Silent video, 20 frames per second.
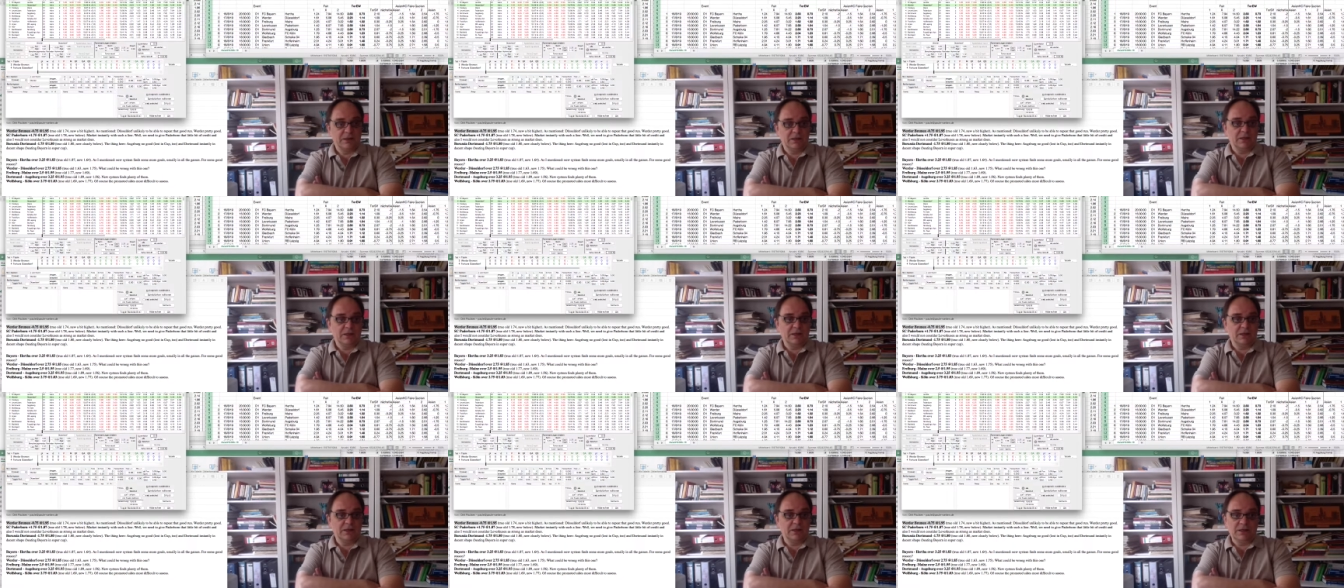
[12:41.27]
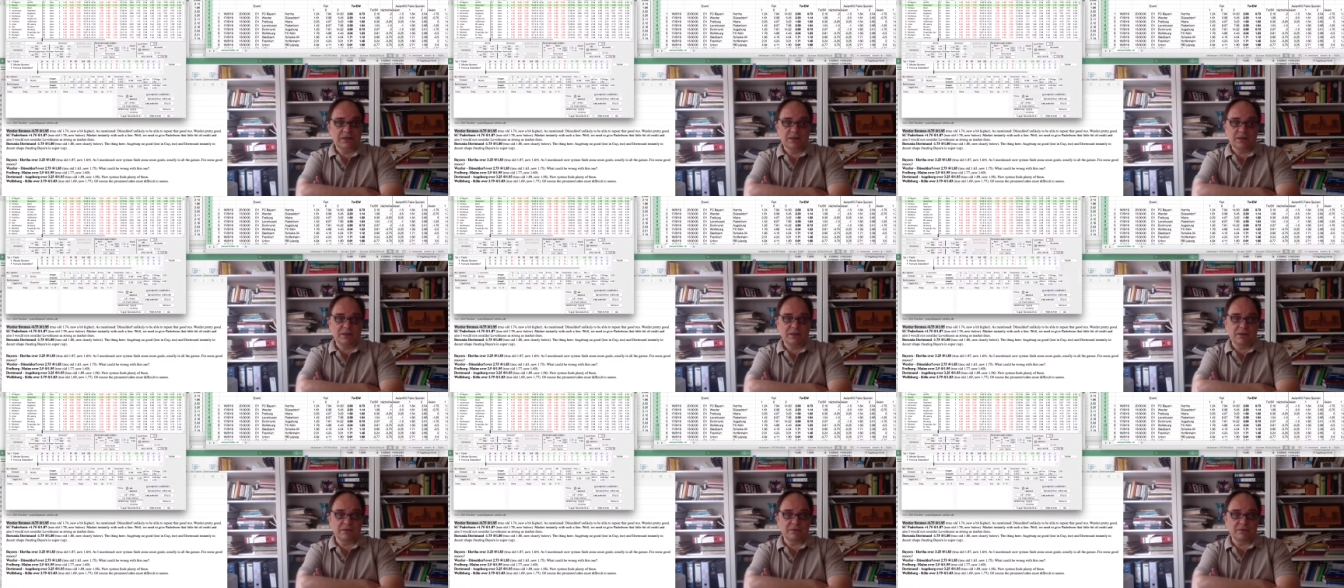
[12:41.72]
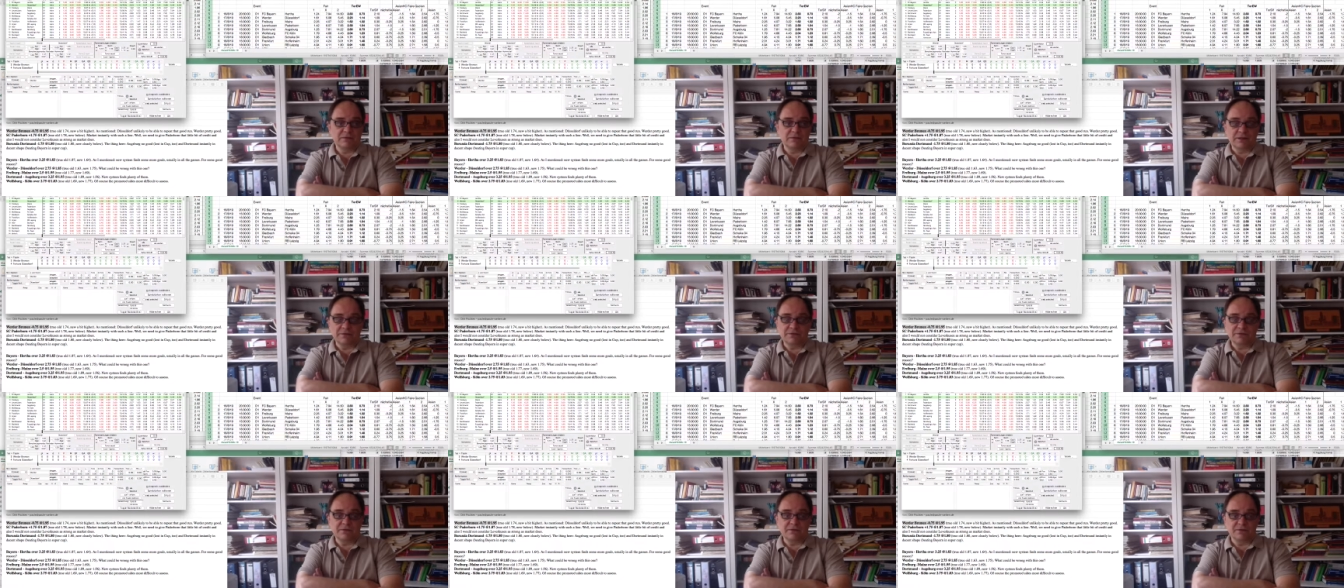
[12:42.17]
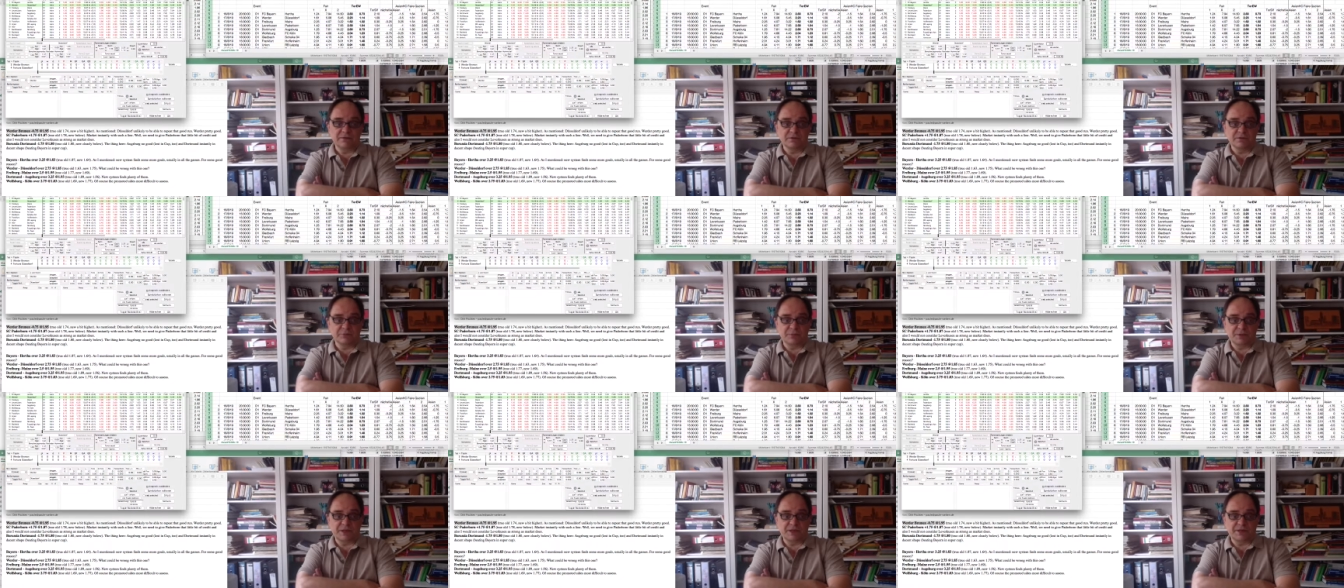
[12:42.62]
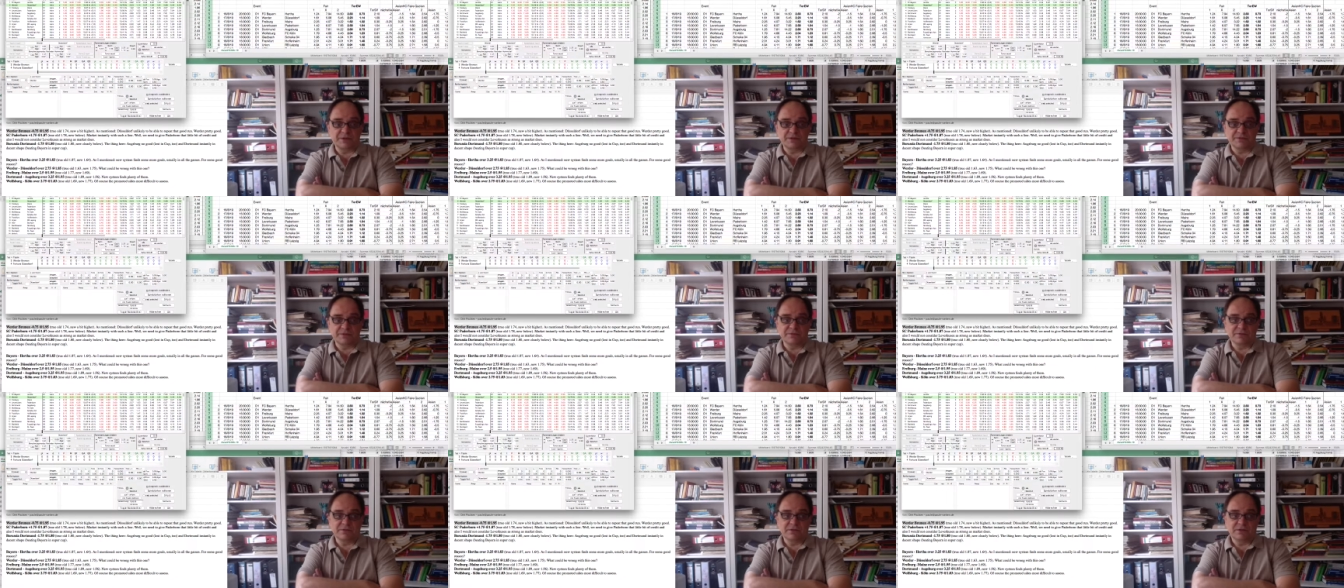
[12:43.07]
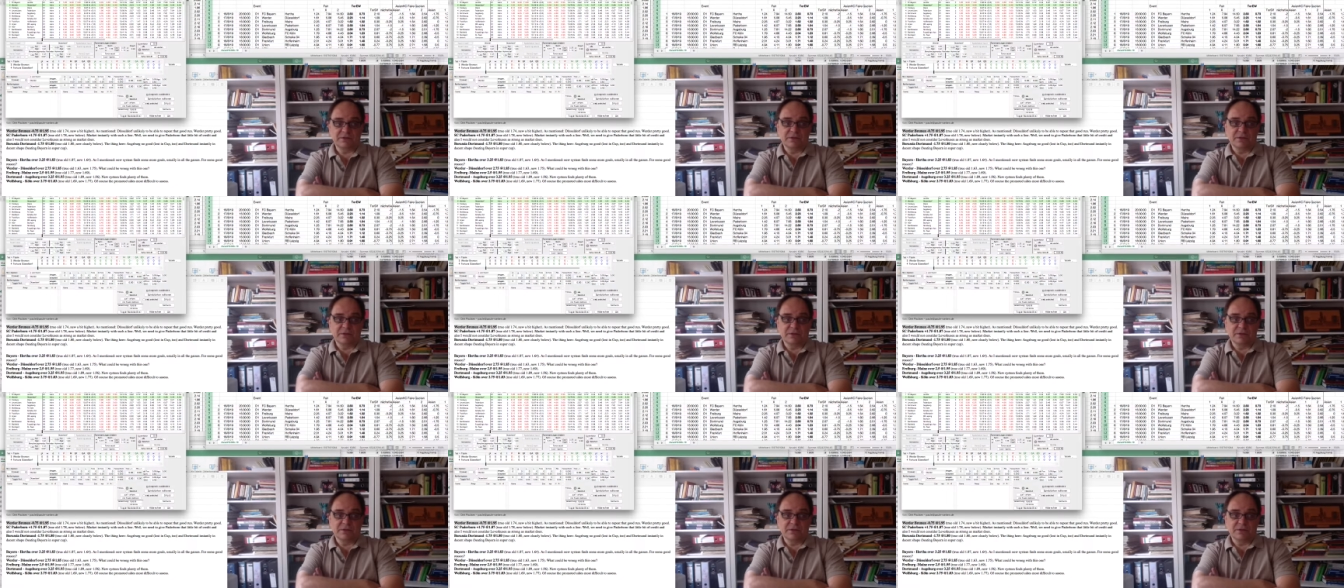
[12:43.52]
and I see those players,